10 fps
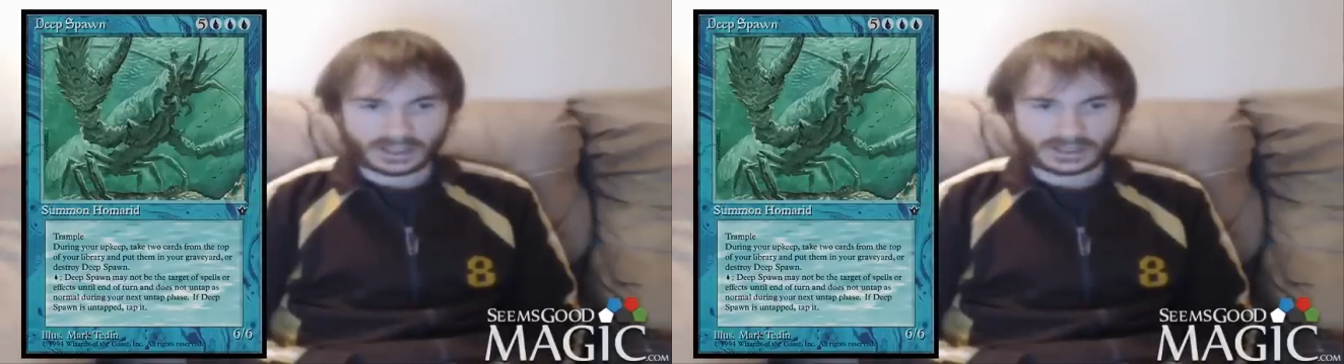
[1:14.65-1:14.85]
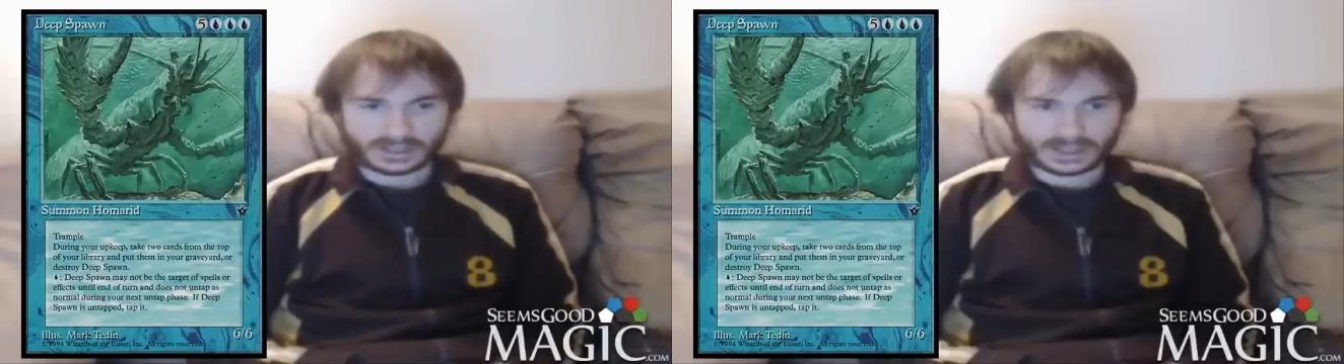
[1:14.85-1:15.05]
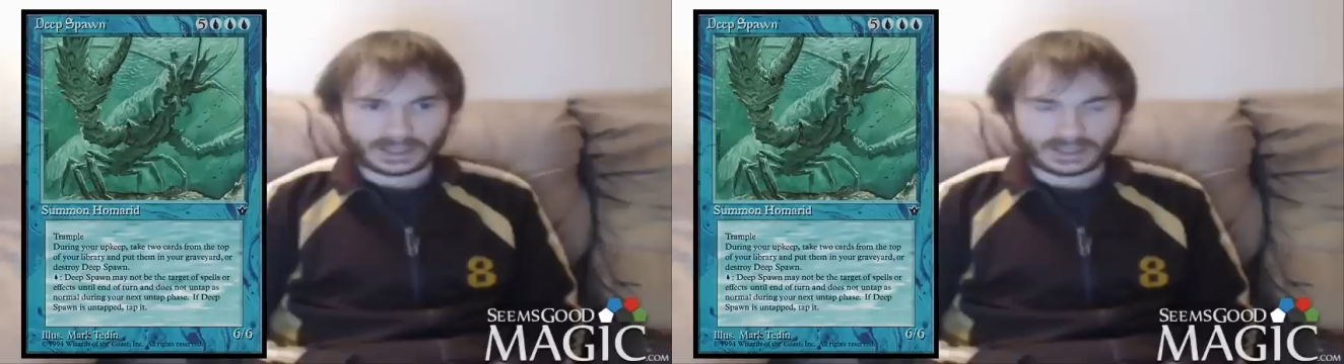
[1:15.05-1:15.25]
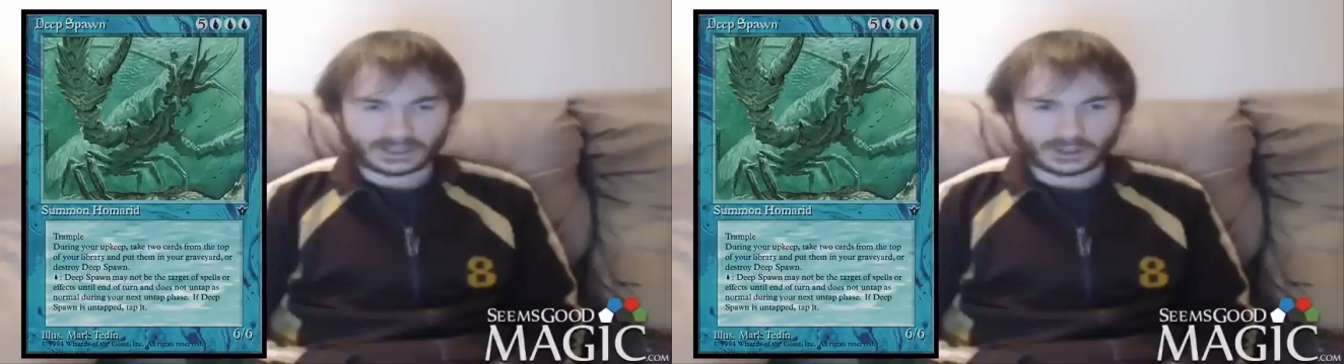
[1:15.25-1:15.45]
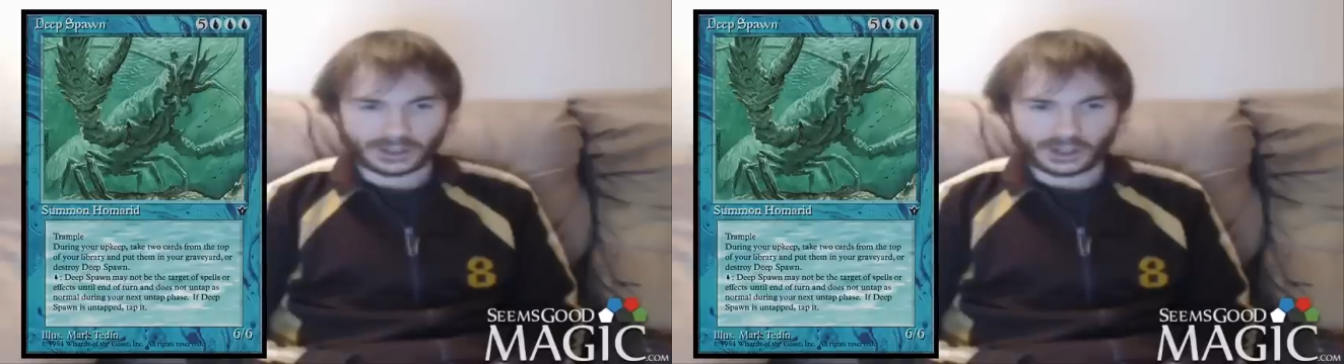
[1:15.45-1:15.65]
It uh,
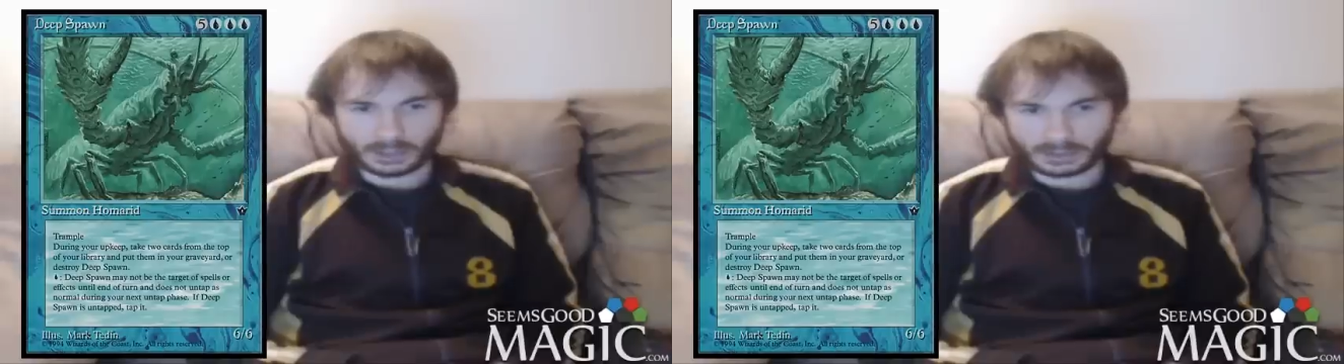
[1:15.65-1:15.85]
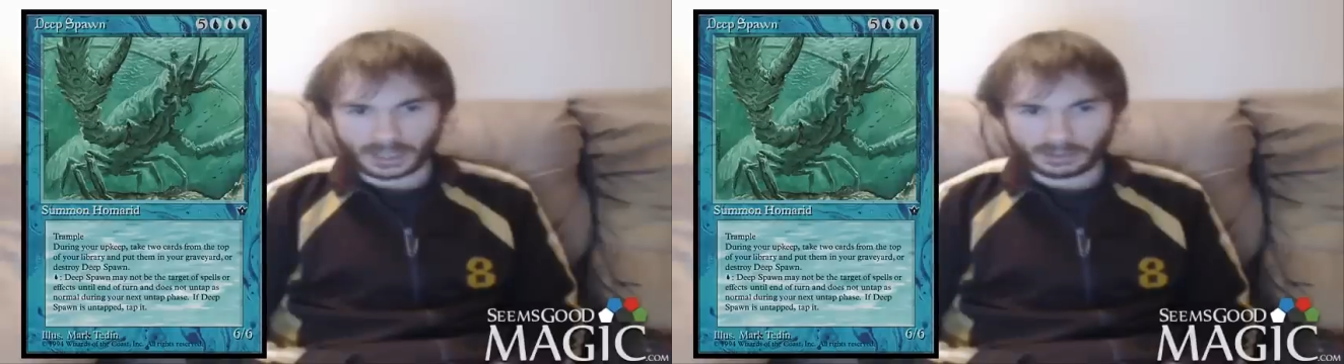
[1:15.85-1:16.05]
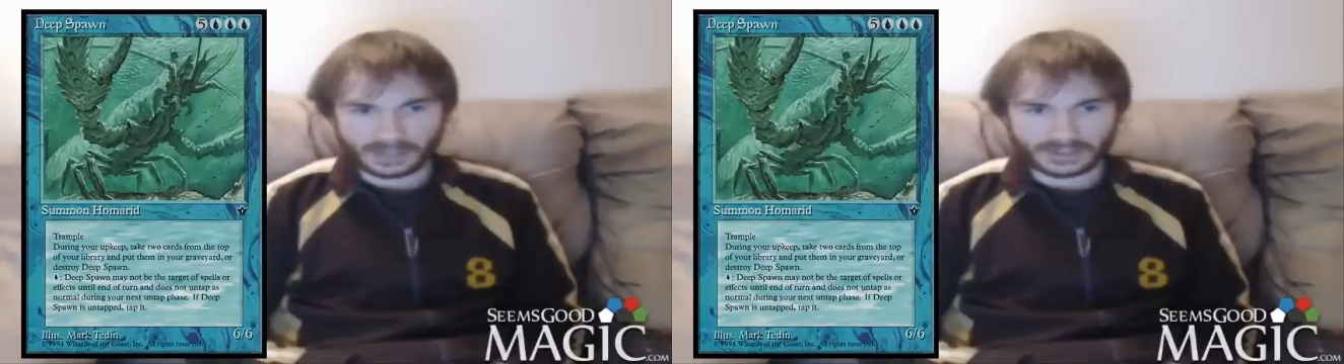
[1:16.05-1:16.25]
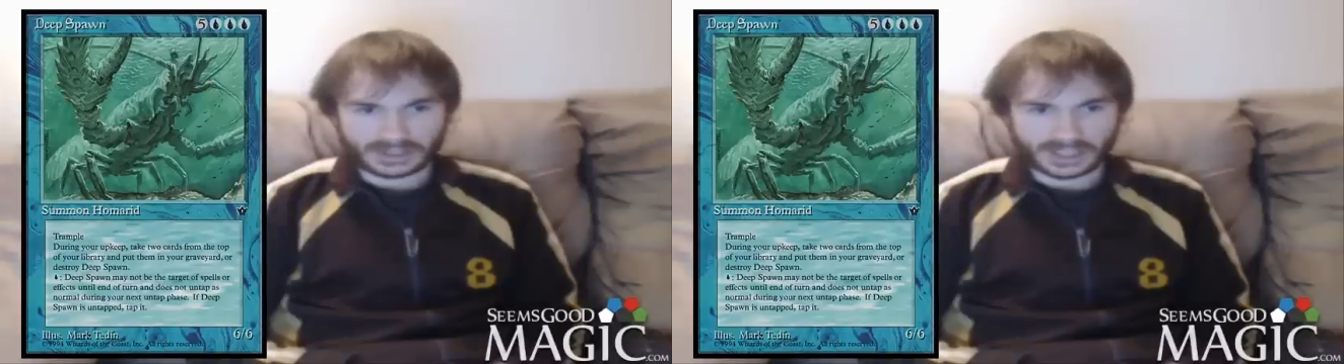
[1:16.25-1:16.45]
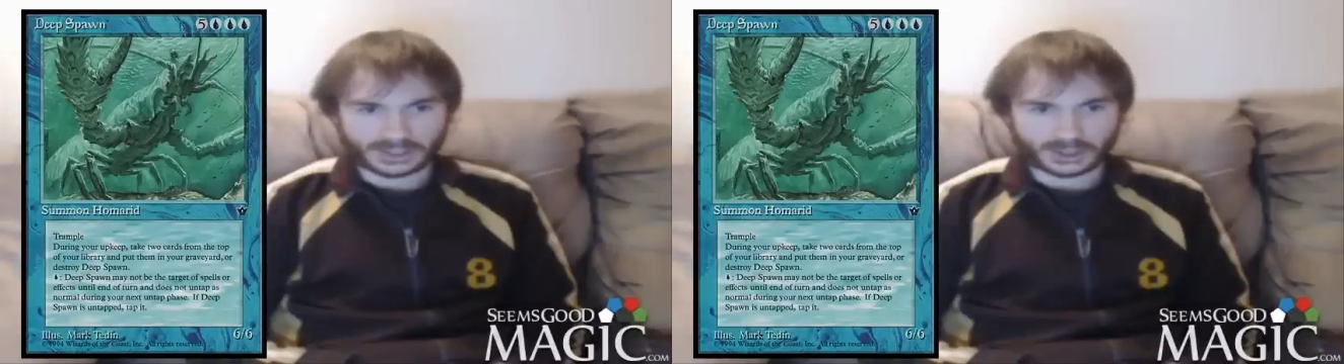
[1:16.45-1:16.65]
During your upkeep, you have
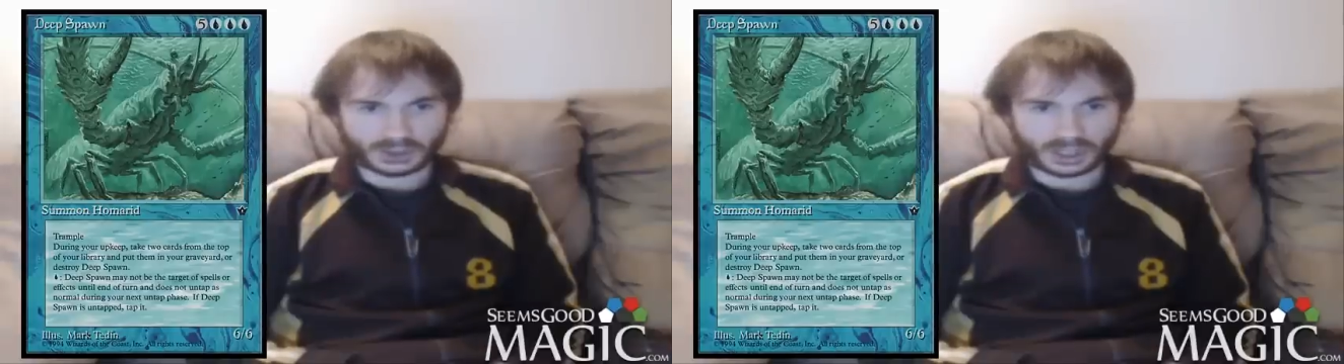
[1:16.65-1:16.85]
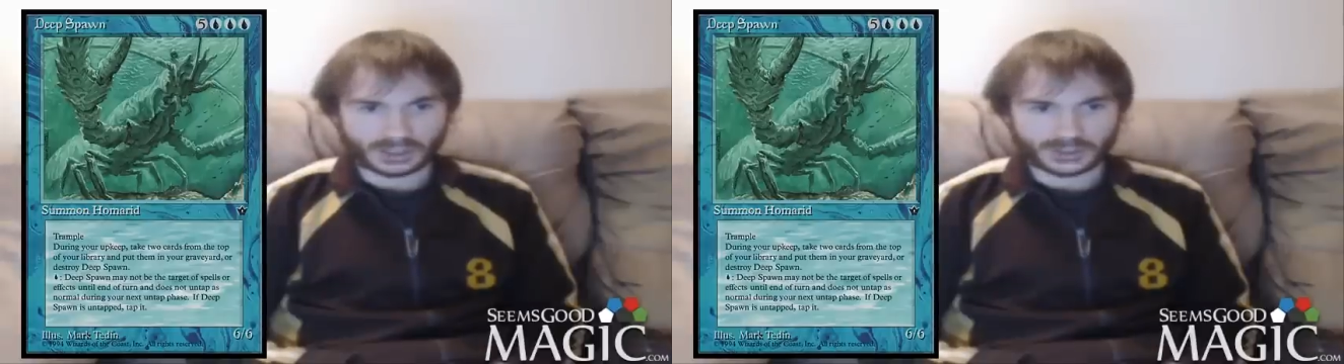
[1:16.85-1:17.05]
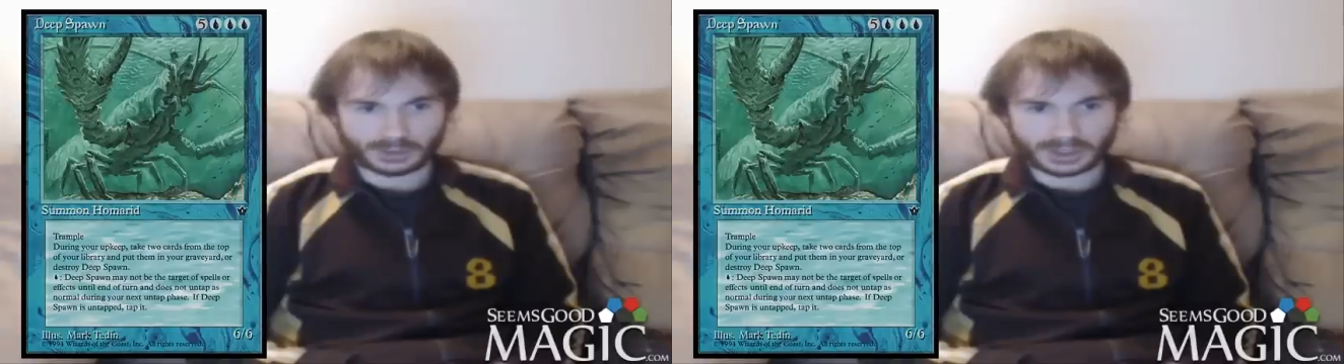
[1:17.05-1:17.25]
to take two cards